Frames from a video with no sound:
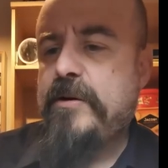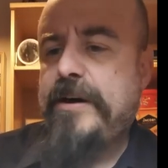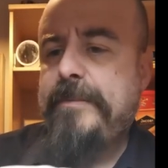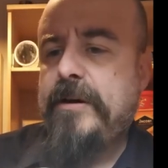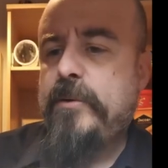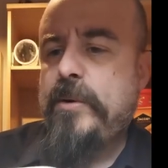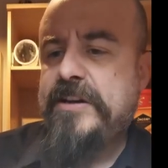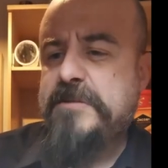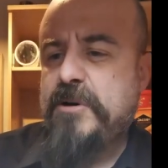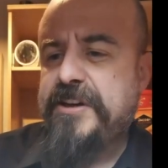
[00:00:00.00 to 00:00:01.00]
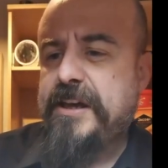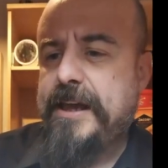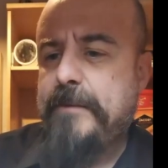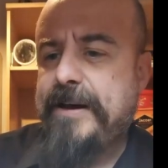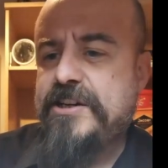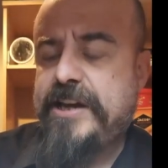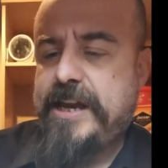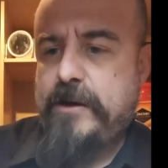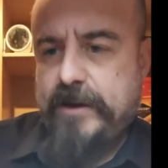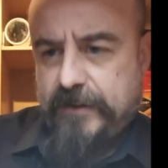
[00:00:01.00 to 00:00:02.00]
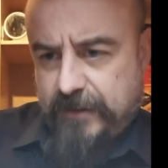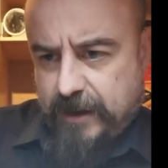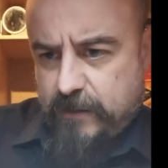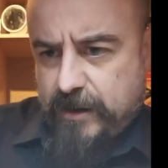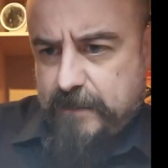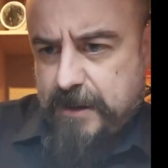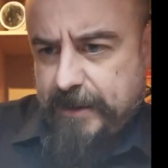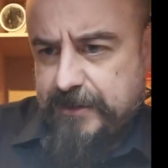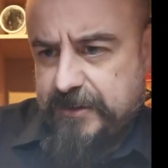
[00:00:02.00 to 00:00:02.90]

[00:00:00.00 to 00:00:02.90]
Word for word: I'm quite I'm quite into modding and kit bashing anyway, so um, I might